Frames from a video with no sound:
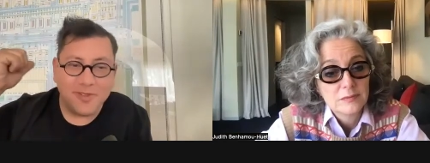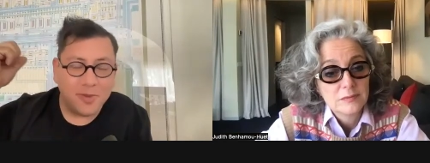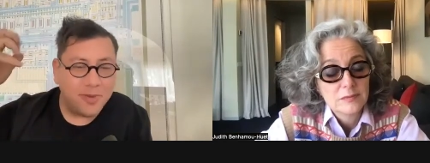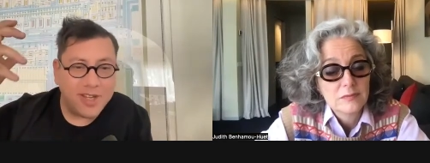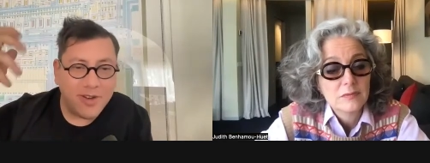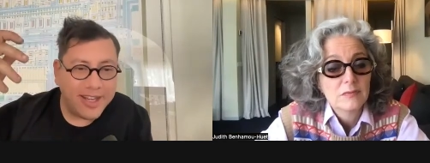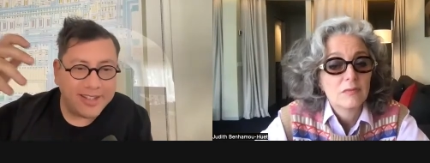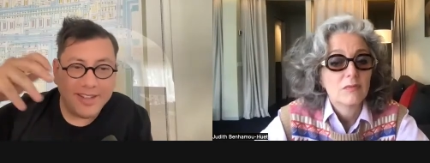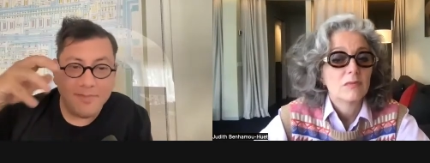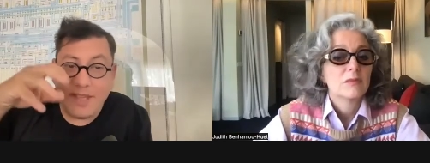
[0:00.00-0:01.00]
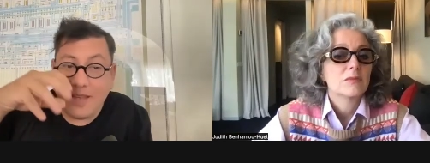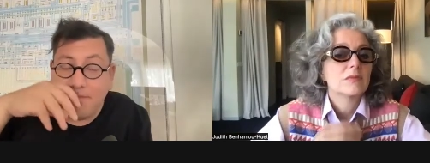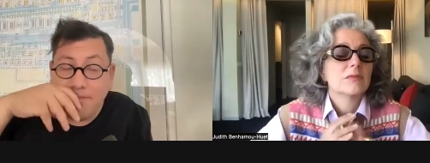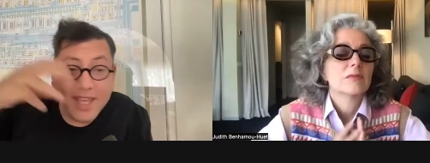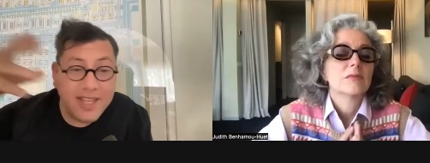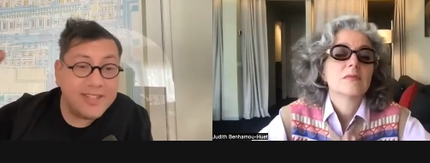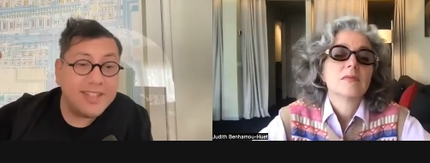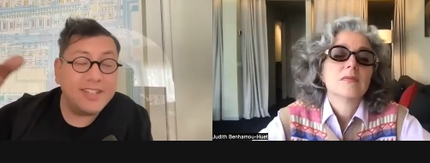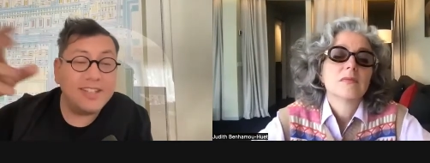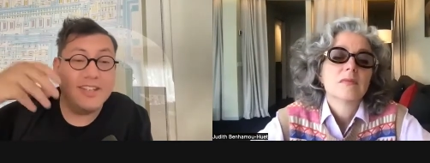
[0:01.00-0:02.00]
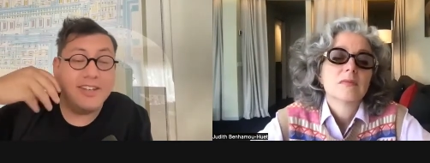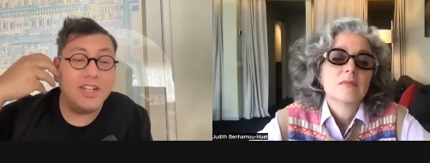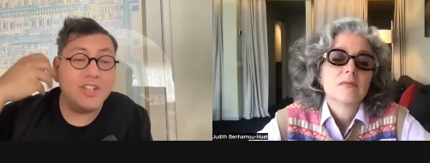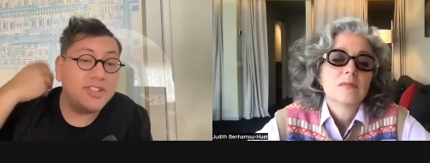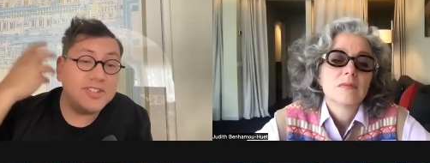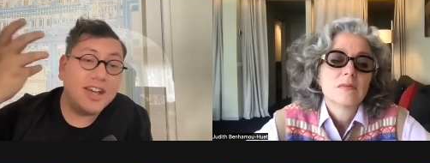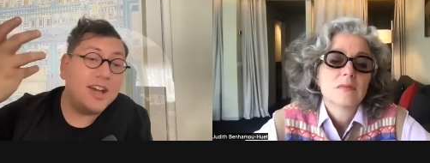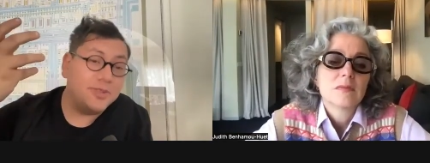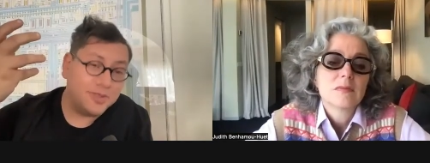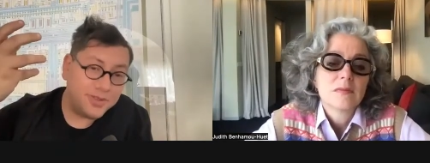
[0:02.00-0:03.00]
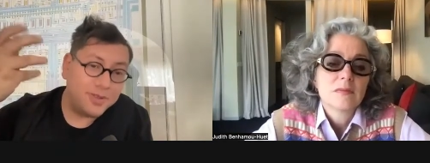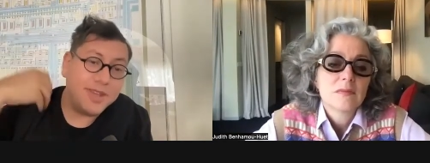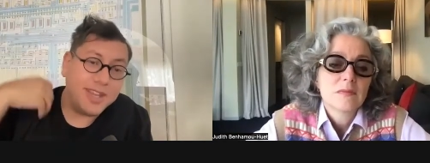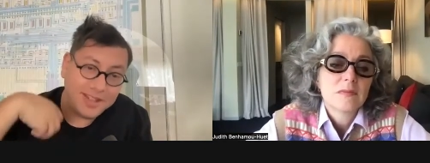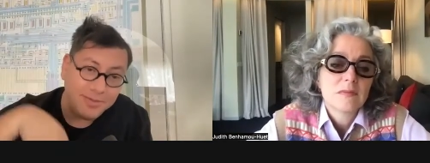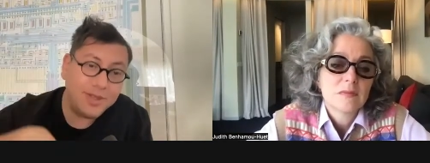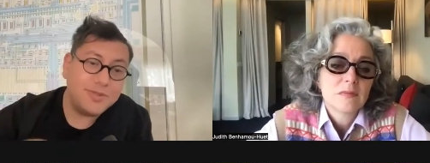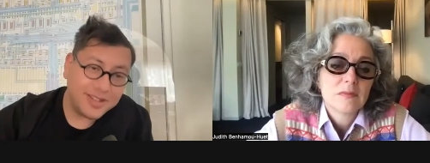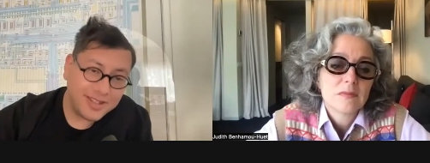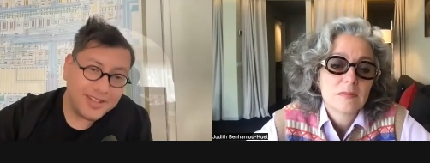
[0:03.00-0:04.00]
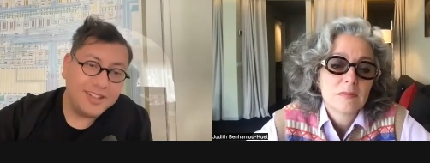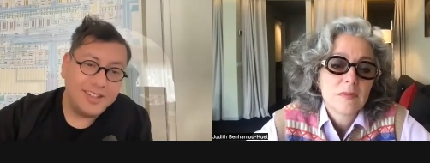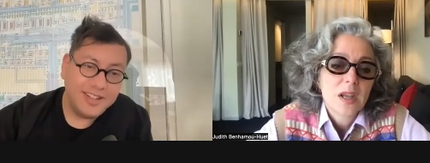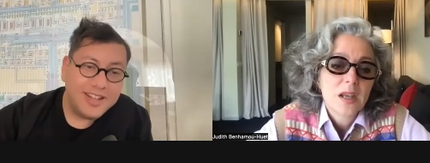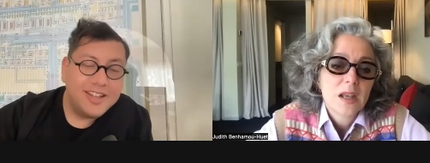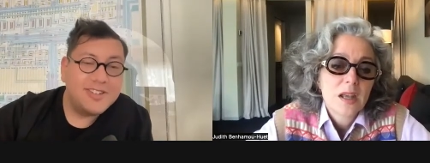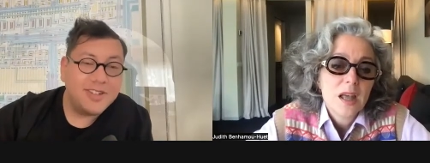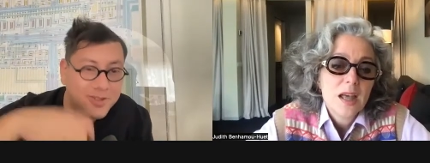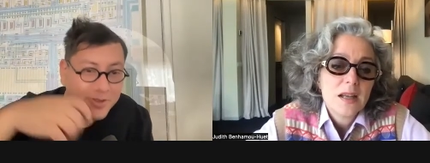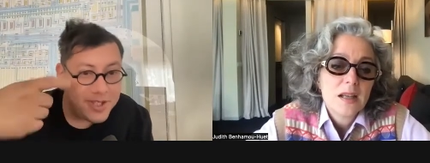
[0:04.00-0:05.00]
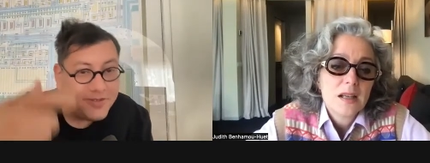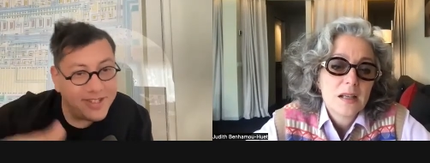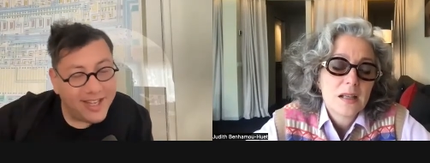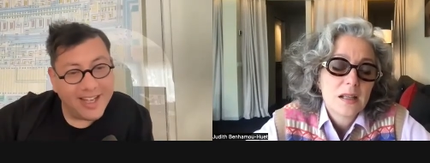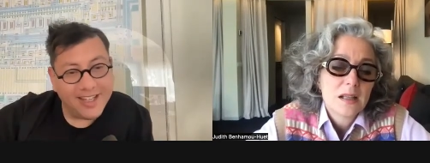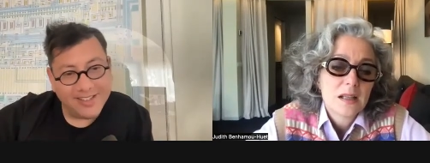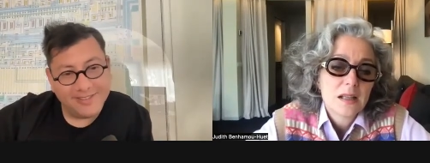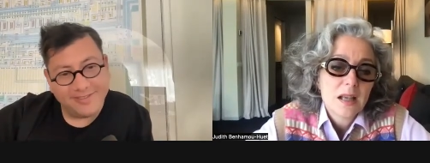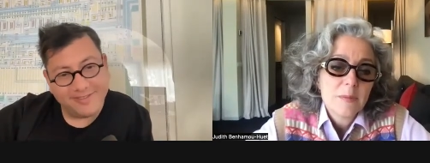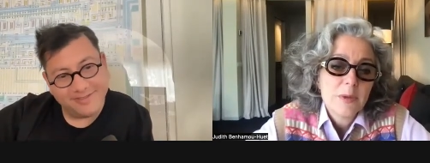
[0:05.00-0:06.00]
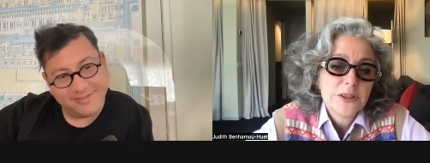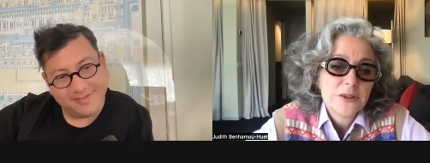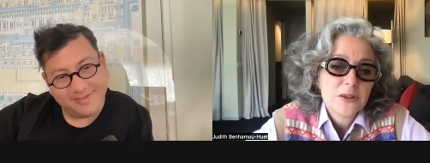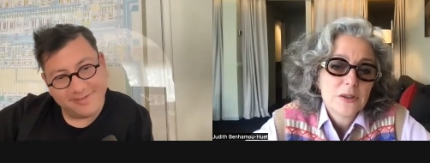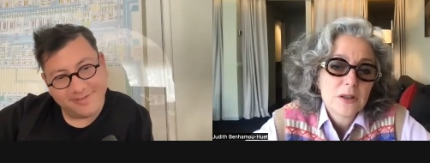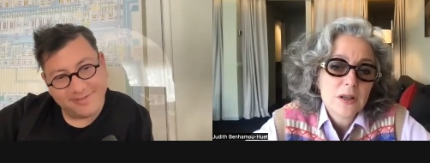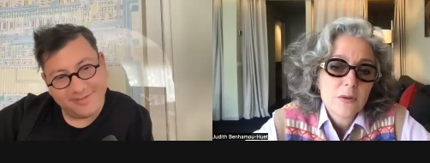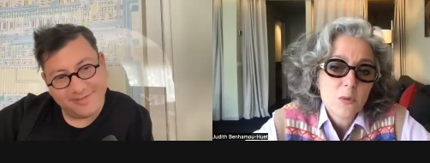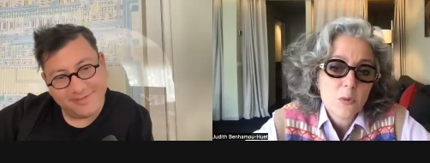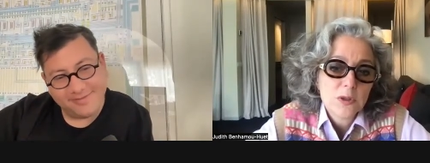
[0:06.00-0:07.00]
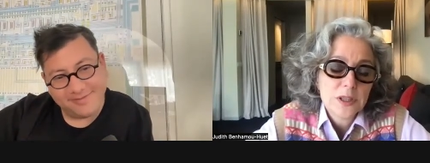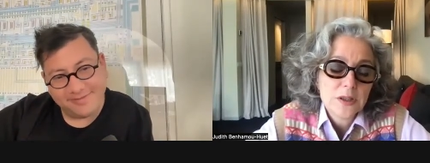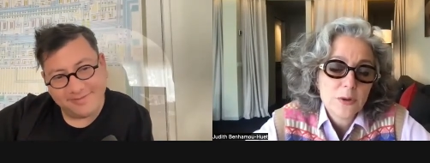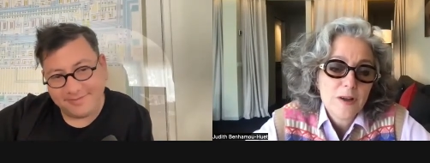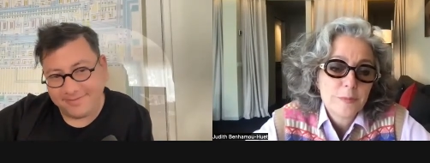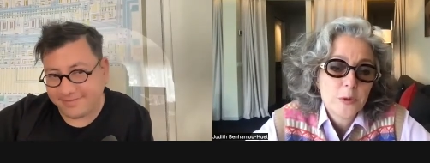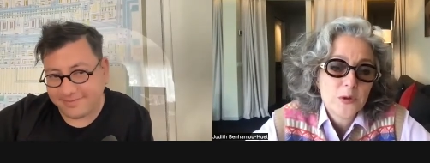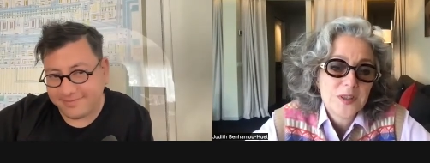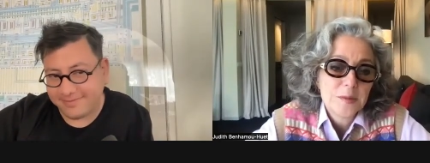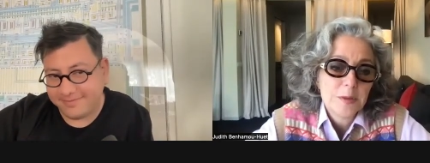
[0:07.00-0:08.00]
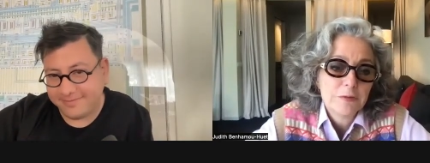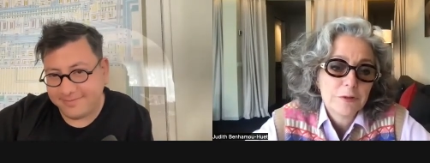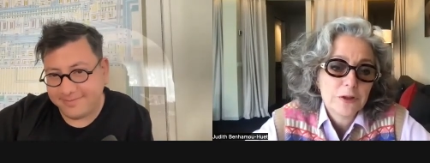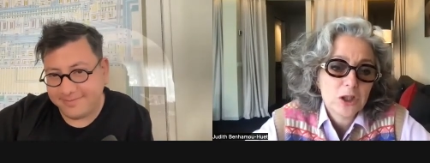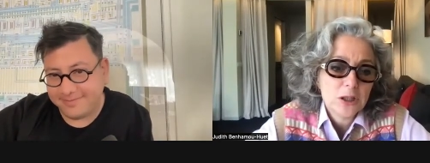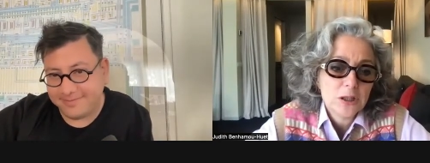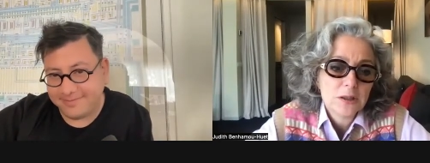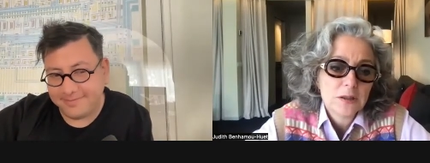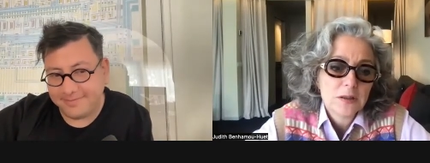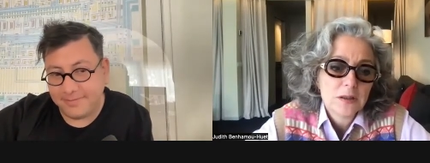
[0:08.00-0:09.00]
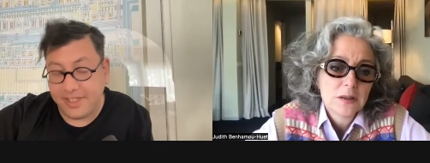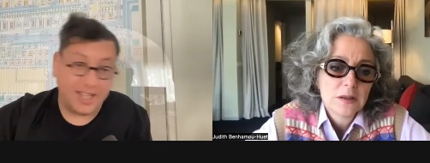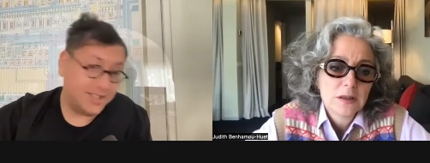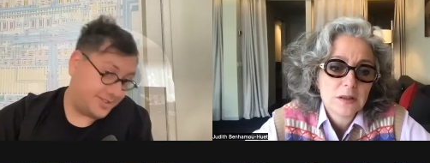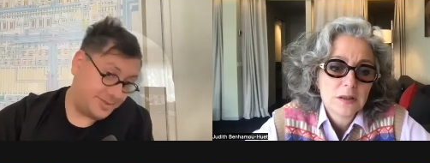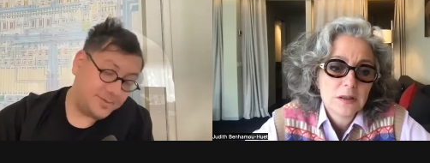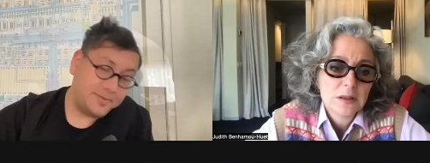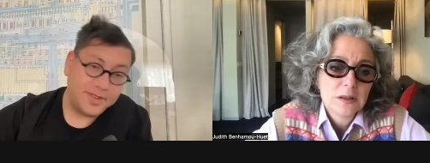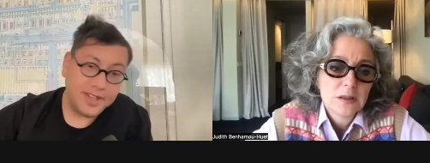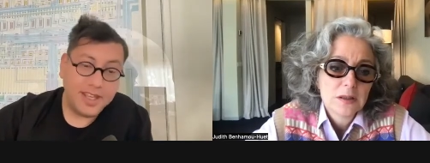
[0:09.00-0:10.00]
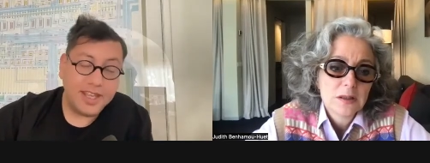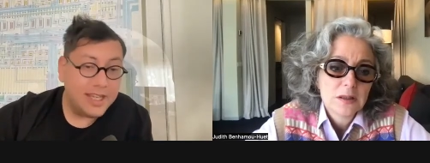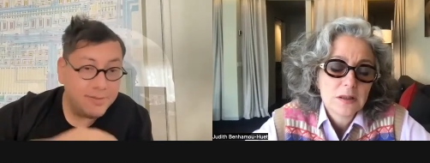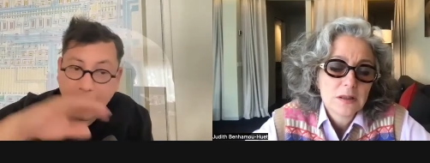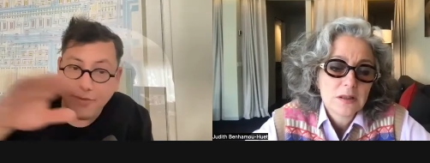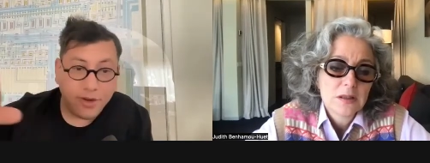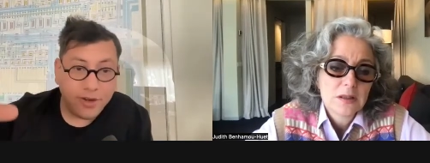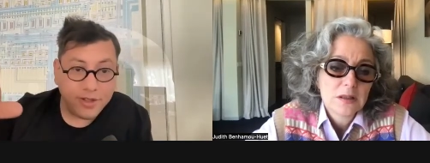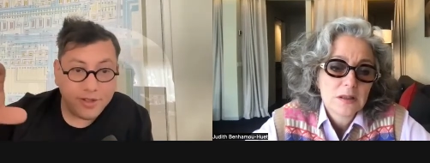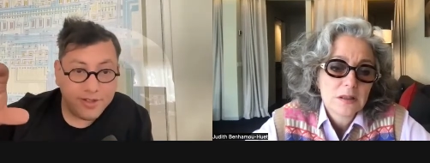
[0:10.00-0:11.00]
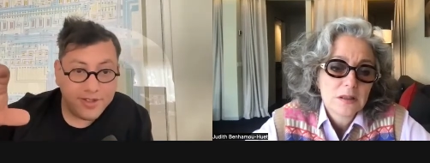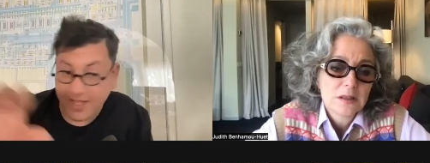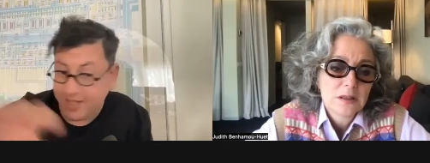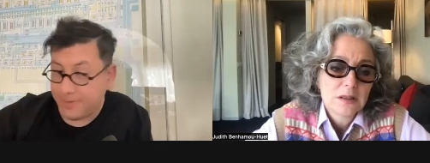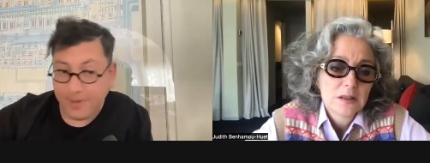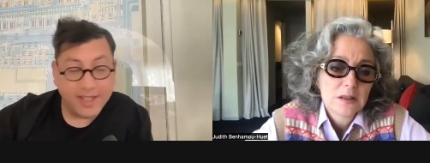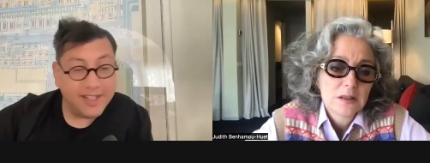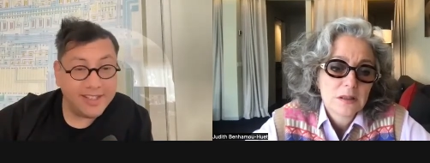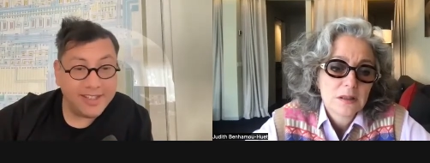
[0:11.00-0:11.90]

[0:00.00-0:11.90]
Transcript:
Speaker 1: We collect amazing nature sounds to make the music. So it's also with AI.
Speaker 2: But uh, did you have music before?
Speaker 1: Yes. In my work, since the beginning,